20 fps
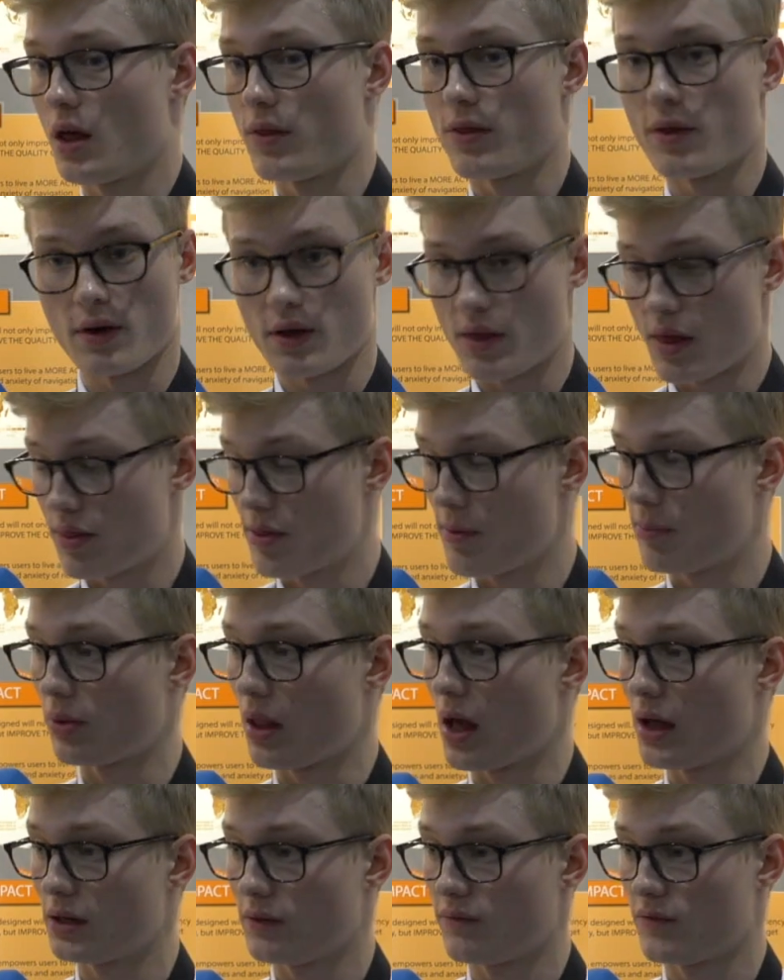the
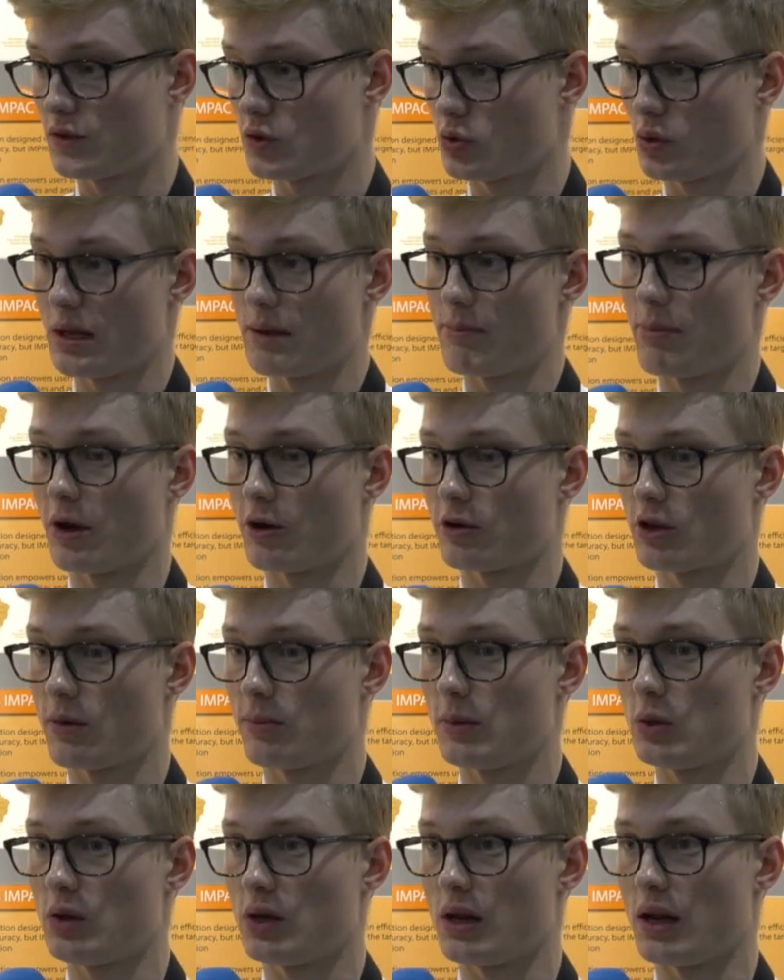blind and visually impaired
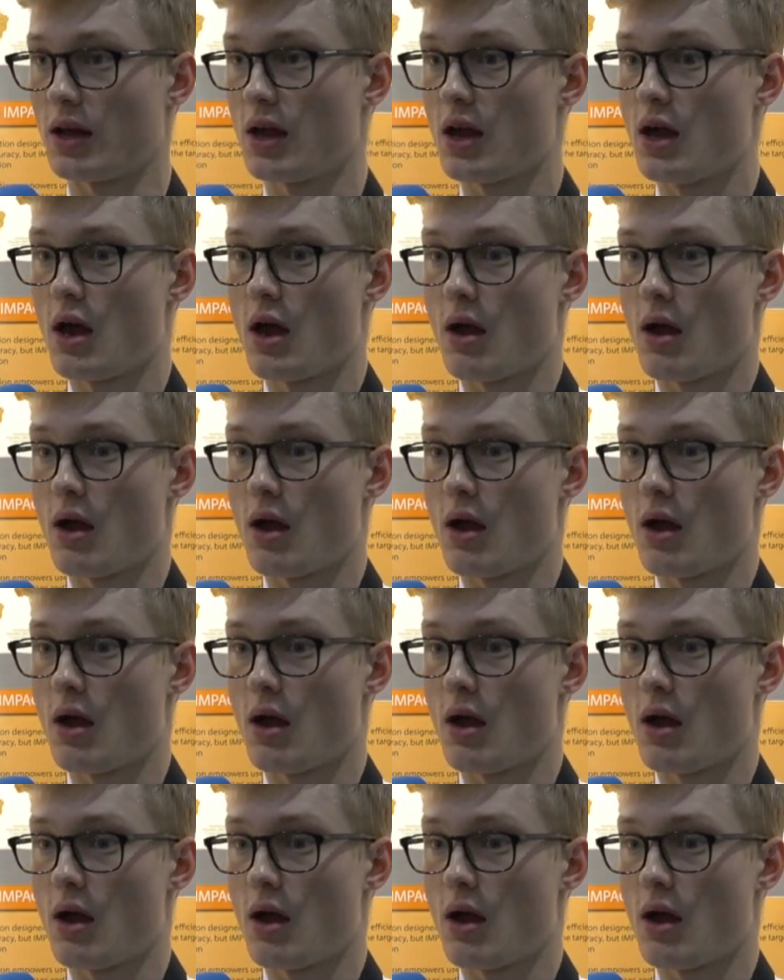community,